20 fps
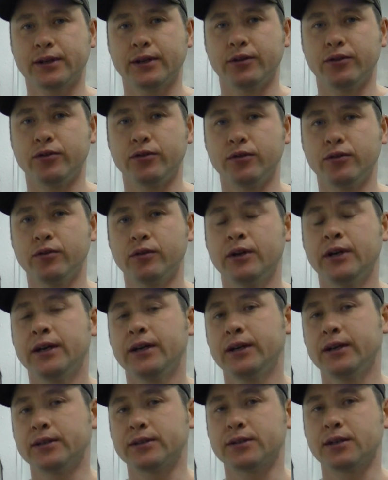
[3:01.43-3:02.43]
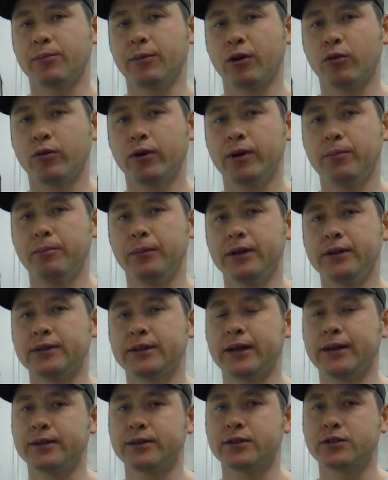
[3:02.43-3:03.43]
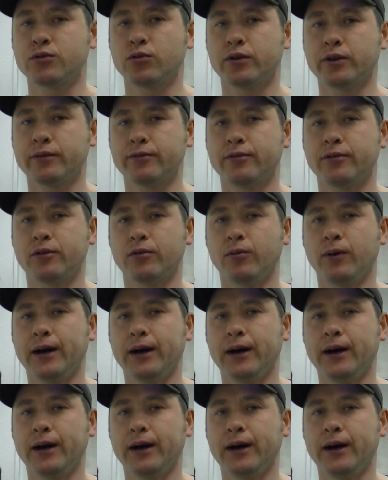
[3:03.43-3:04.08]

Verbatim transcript: can do in some equipment that is stored for a